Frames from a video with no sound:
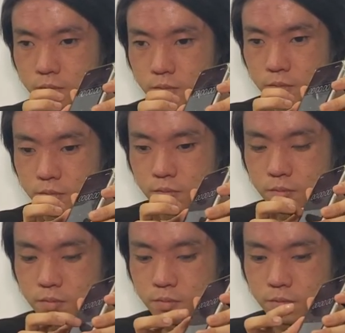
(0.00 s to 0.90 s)

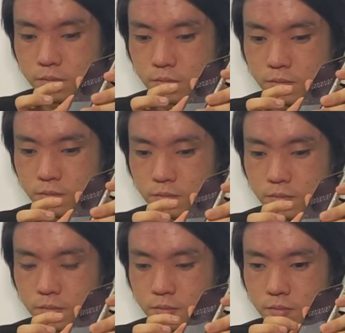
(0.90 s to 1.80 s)

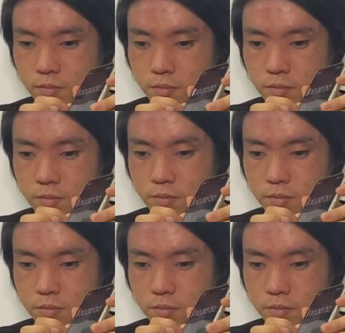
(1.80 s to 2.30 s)
(silence)